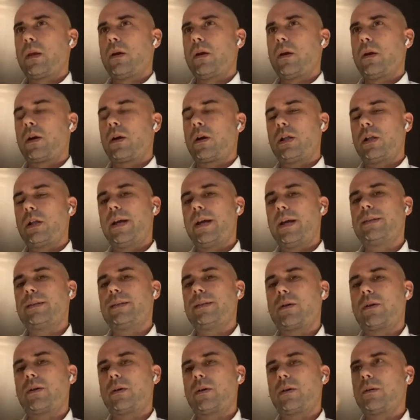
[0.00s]
our clients
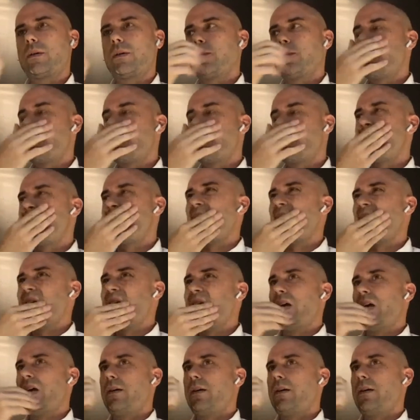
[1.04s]
are
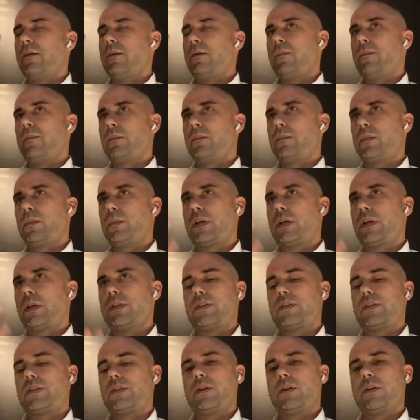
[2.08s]

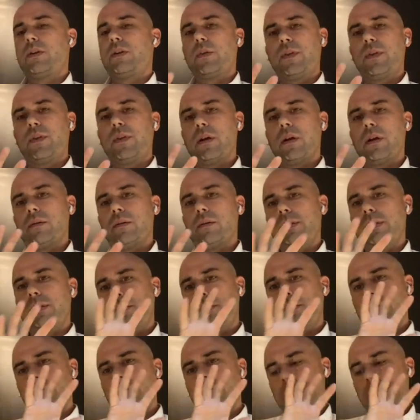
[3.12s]
concerned with their
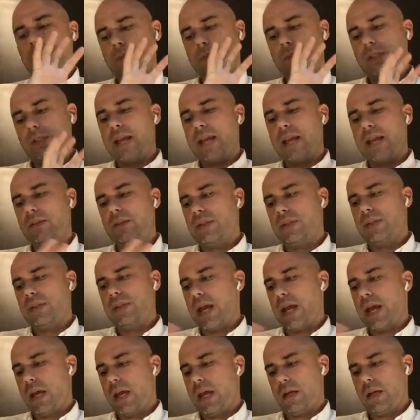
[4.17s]

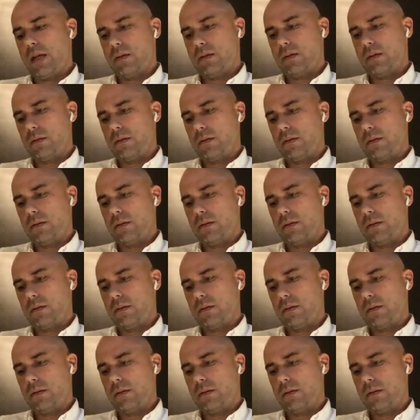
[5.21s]
day-to-day